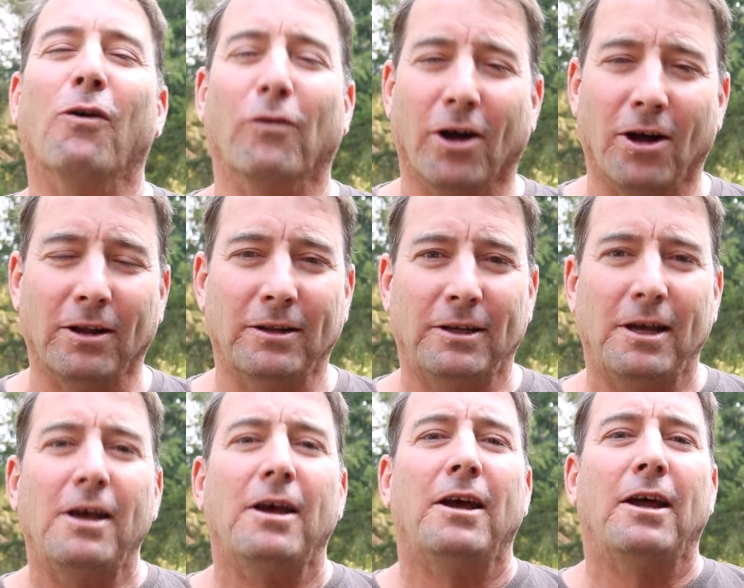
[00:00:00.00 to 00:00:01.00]
overhaul.
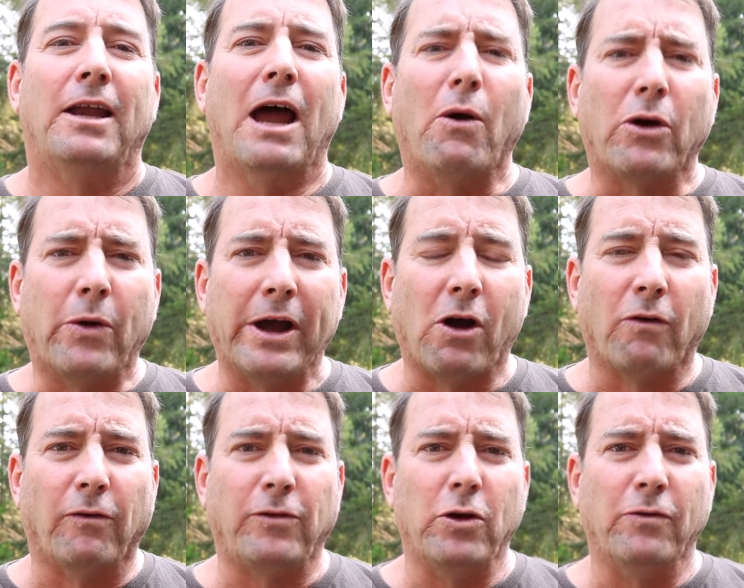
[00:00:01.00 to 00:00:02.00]
Now a quick
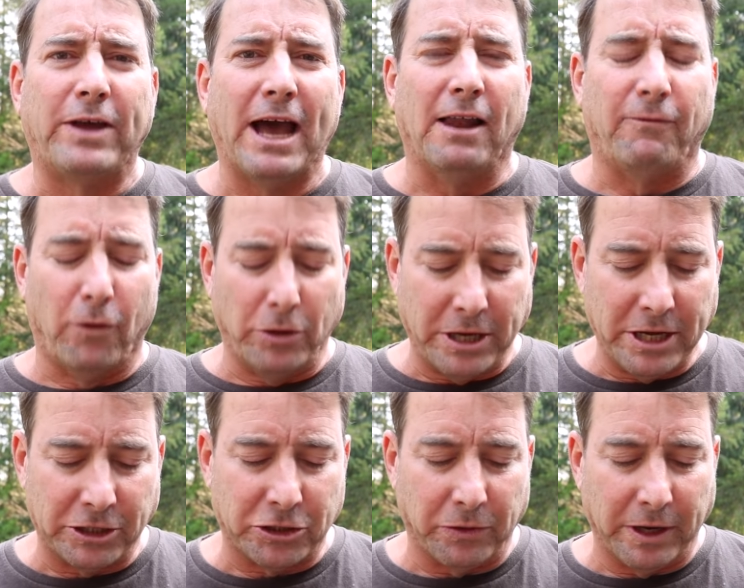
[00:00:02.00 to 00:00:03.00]
overview of California
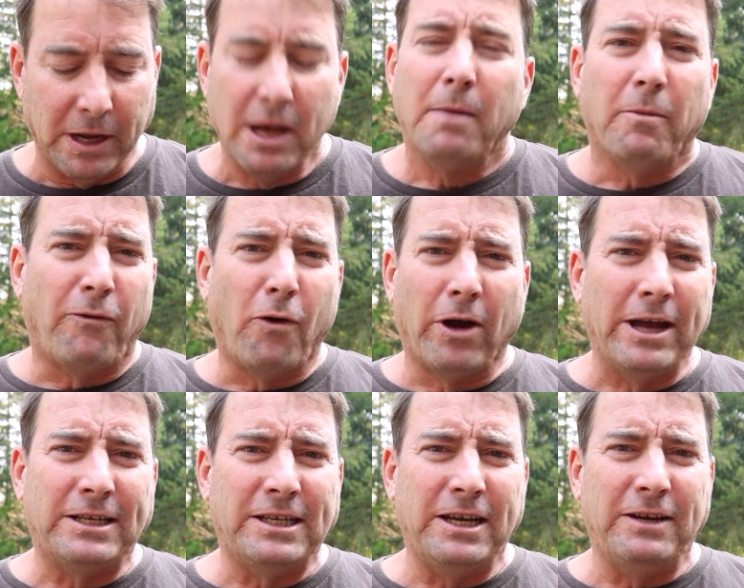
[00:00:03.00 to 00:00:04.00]
history. Before
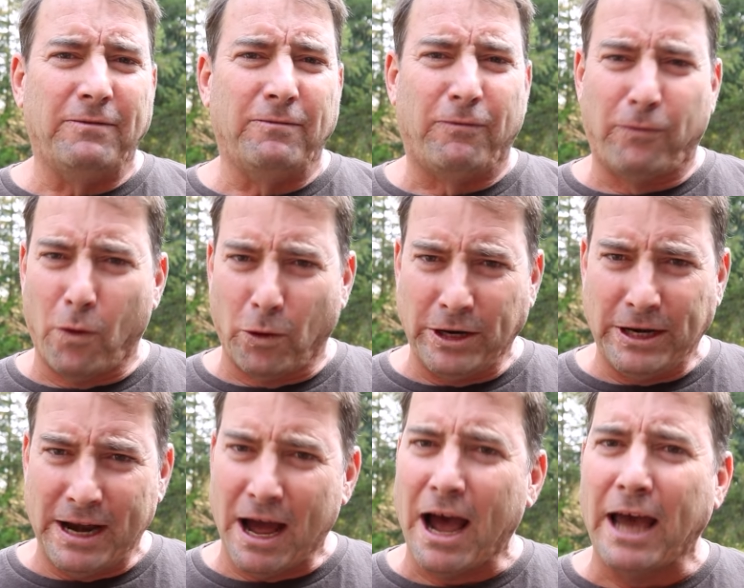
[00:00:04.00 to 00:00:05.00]

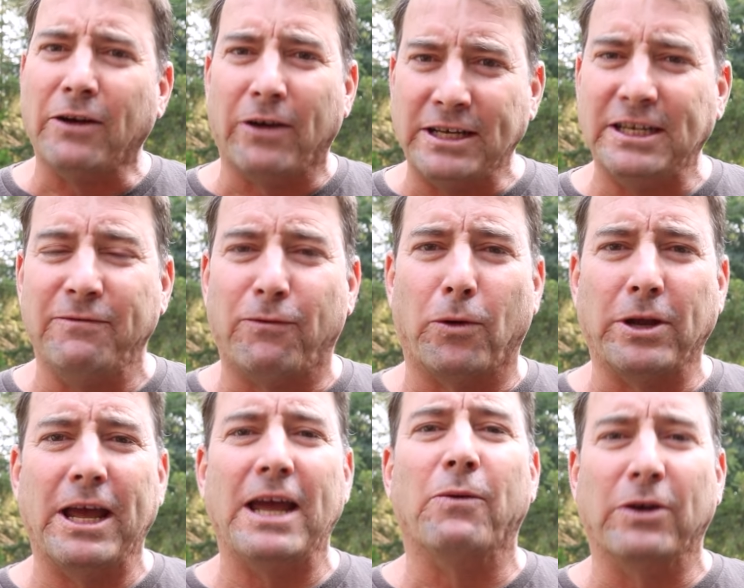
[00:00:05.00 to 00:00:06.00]
1849 or
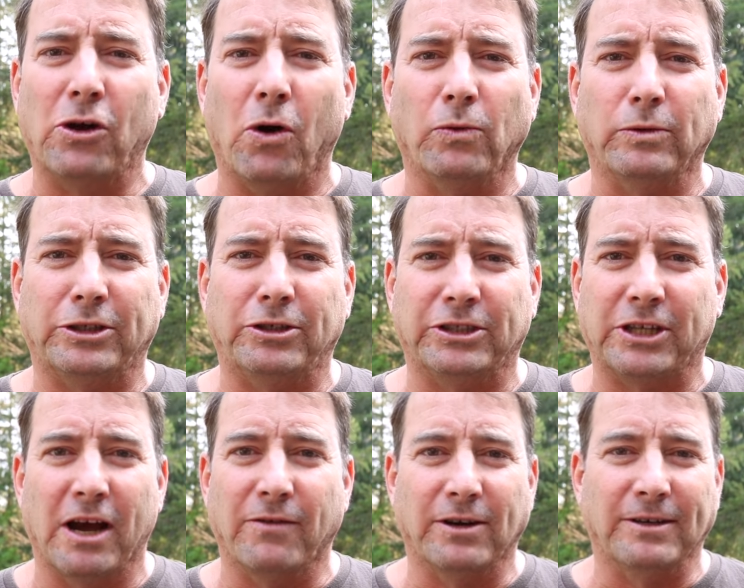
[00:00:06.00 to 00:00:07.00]
1848 when gold was
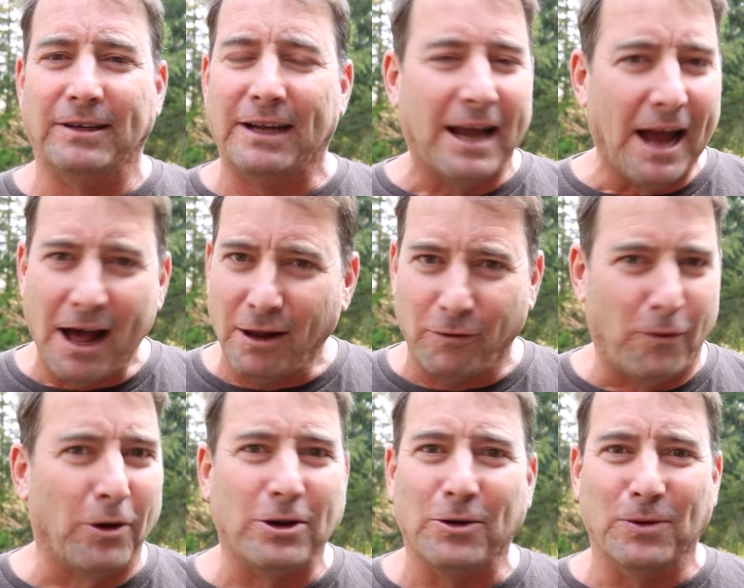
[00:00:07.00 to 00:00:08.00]
discovered,
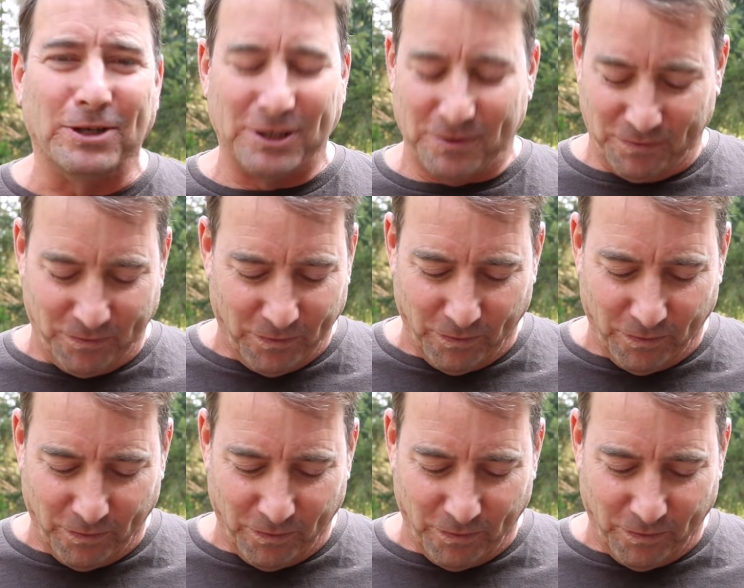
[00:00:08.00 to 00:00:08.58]
California was